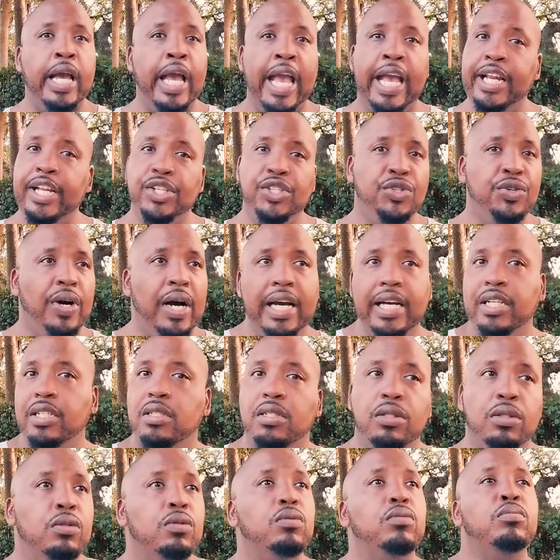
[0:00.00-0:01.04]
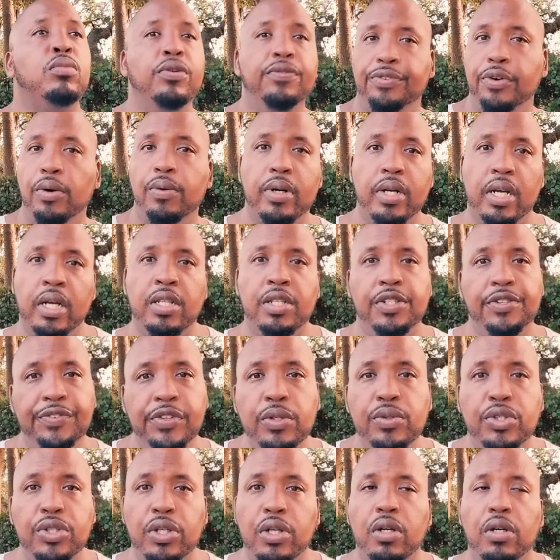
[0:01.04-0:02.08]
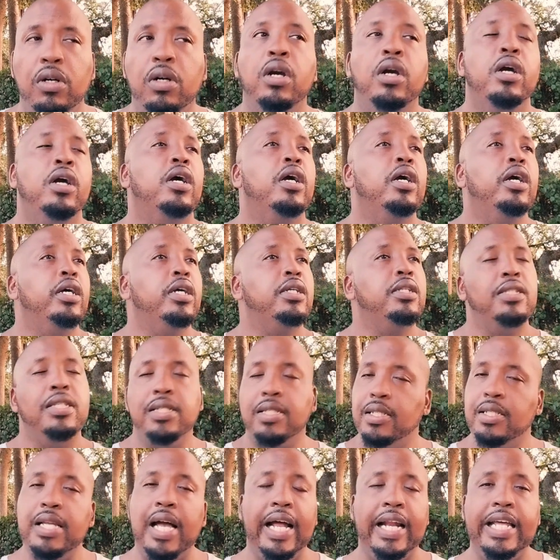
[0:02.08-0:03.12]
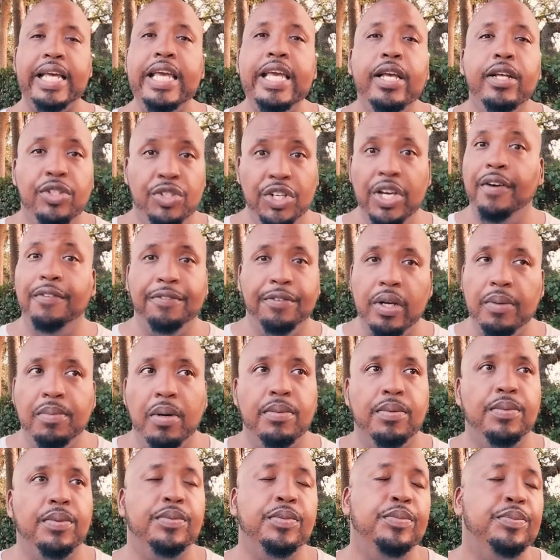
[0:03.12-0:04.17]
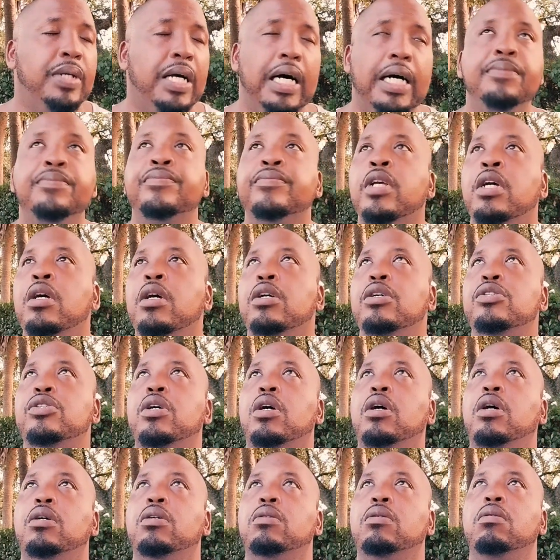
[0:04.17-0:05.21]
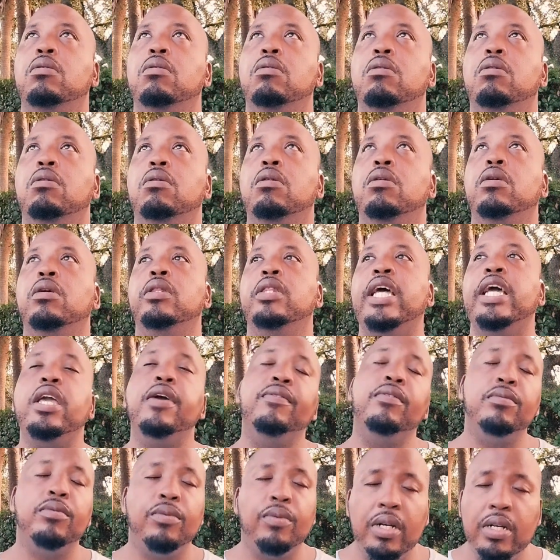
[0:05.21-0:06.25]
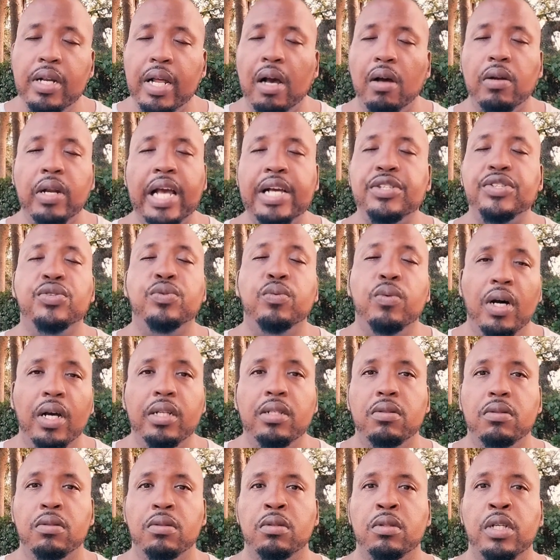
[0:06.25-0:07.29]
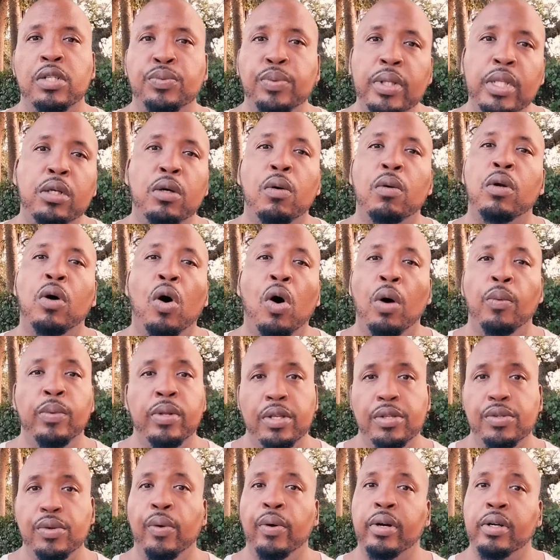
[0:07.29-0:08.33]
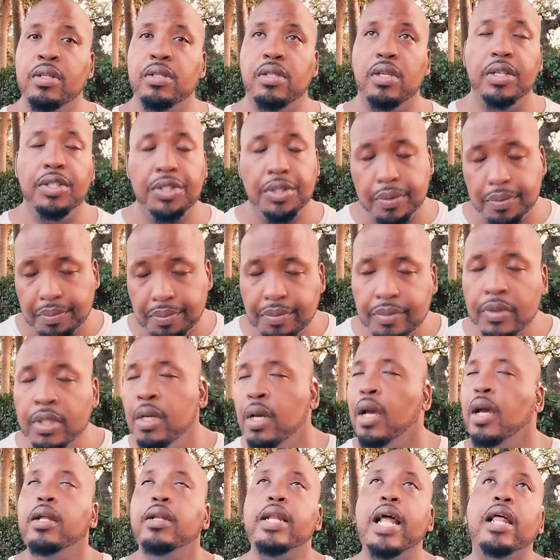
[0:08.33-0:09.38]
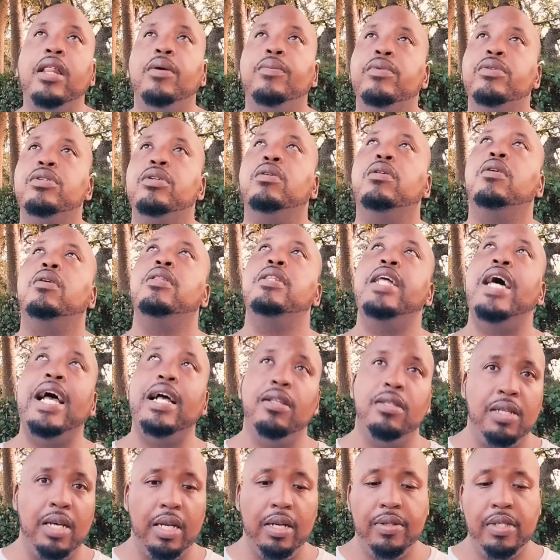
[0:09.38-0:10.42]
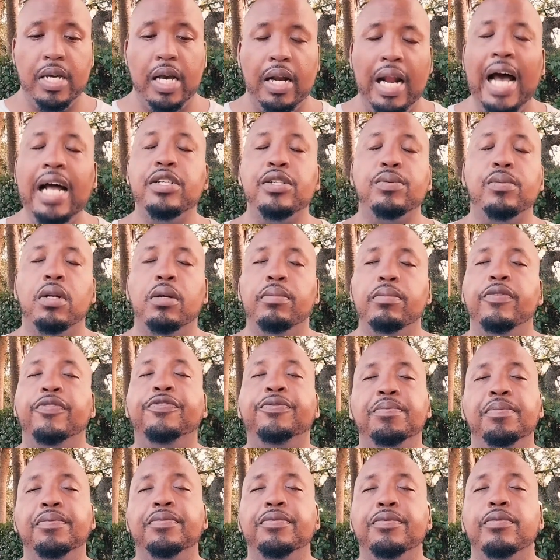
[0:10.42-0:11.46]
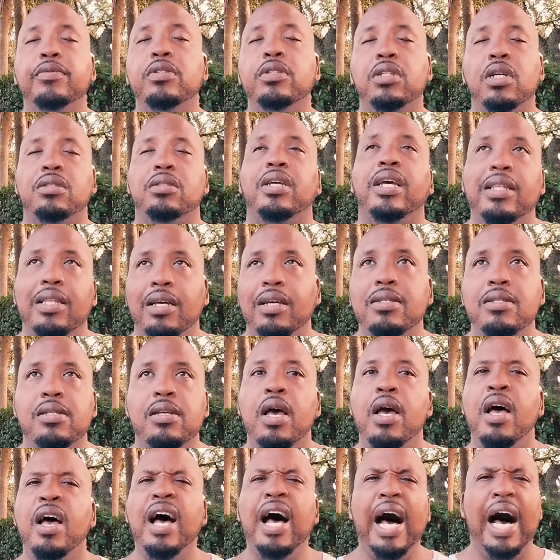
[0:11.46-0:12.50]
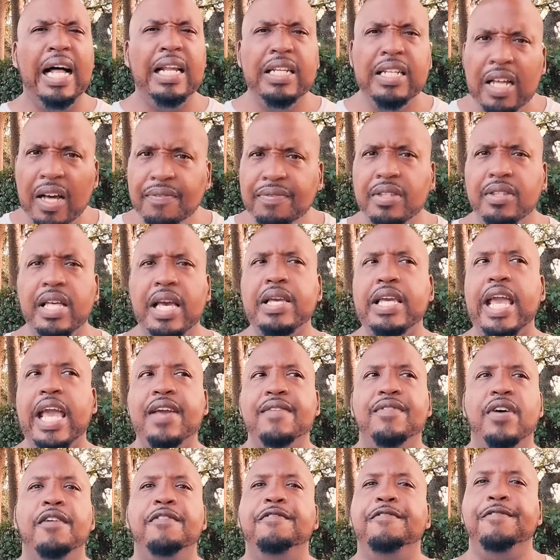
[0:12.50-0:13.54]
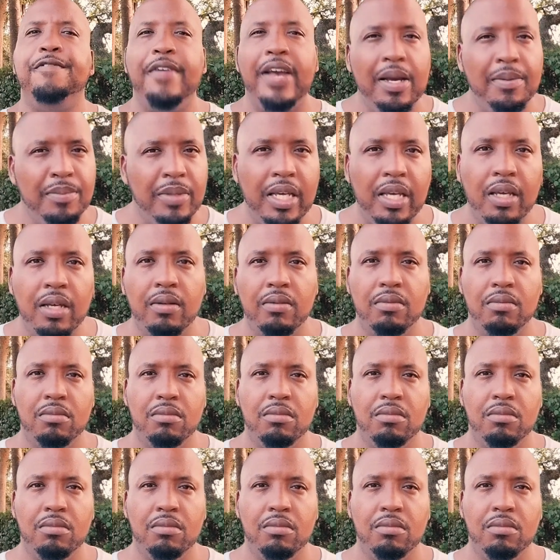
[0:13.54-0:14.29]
and he's trying to move forward in his future. This is not Geoffrey." Blah blah blah blah. blah. So they give them a rundown as to what is really going on with this organization. Now that we're done on that side of town, I just want to just say this. I love that they gave a family,